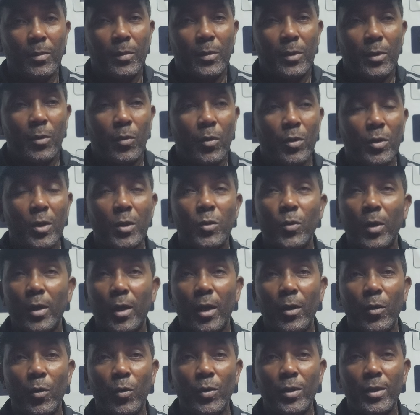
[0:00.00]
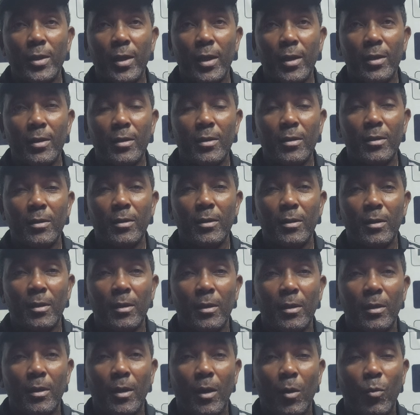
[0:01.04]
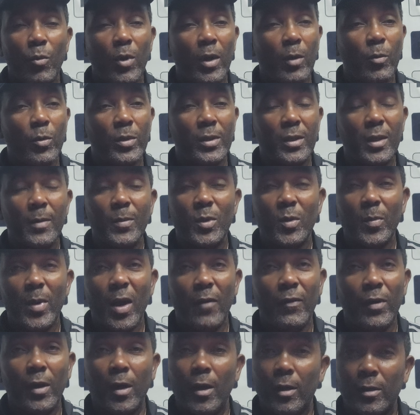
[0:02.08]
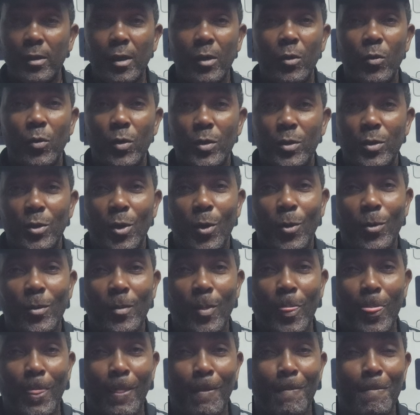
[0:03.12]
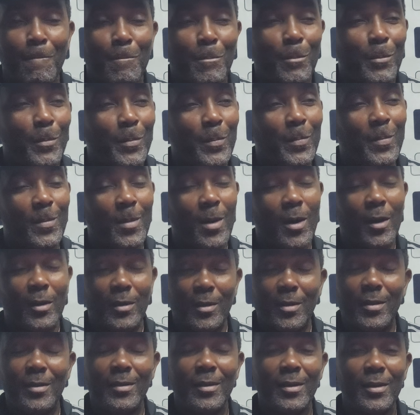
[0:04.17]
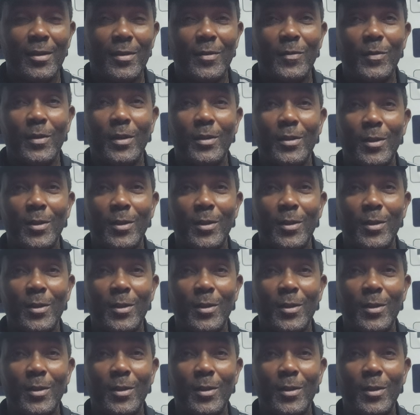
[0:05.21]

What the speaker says: It was just one of those days. We seem to be having a lot of those now. But it's